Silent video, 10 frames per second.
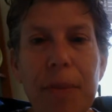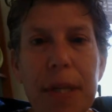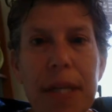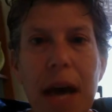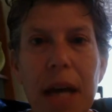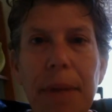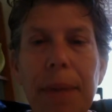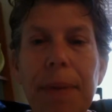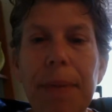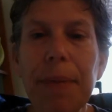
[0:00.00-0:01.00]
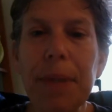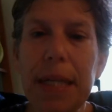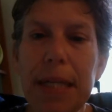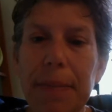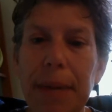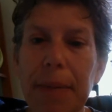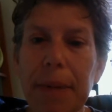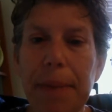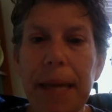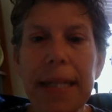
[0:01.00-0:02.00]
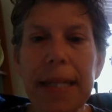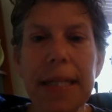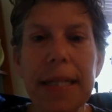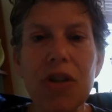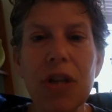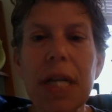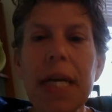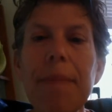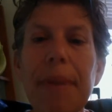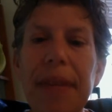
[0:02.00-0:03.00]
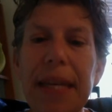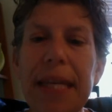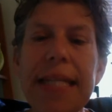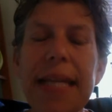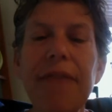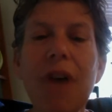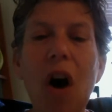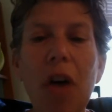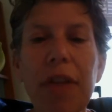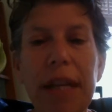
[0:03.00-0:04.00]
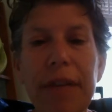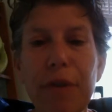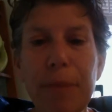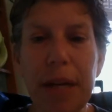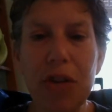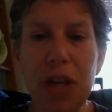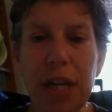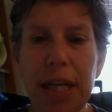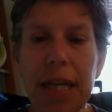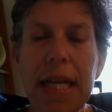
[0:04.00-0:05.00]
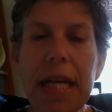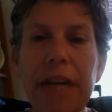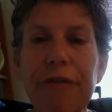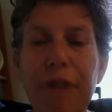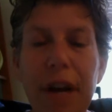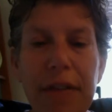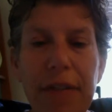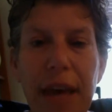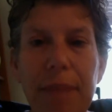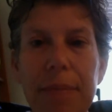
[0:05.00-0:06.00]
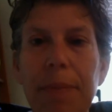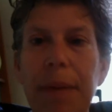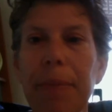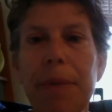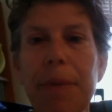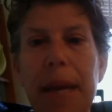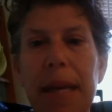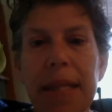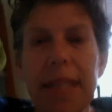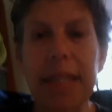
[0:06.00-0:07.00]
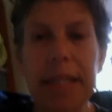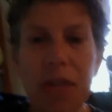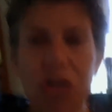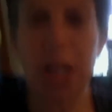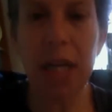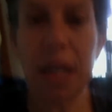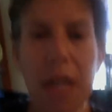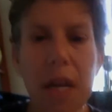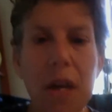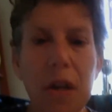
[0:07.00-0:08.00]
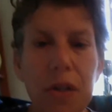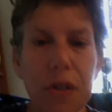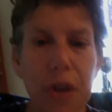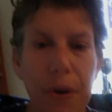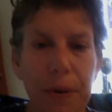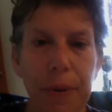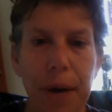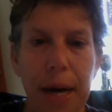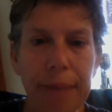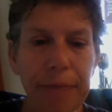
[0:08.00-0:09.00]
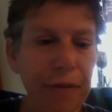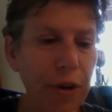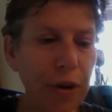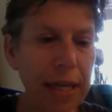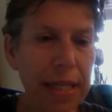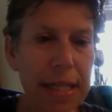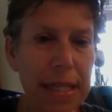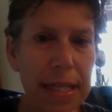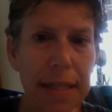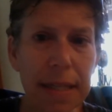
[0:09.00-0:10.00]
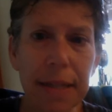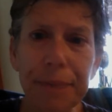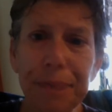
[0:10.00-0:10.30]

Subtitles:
autonomy. People need to be able to make a decision, but they need to have all the information in front of them to be able to make the decision. So for instance,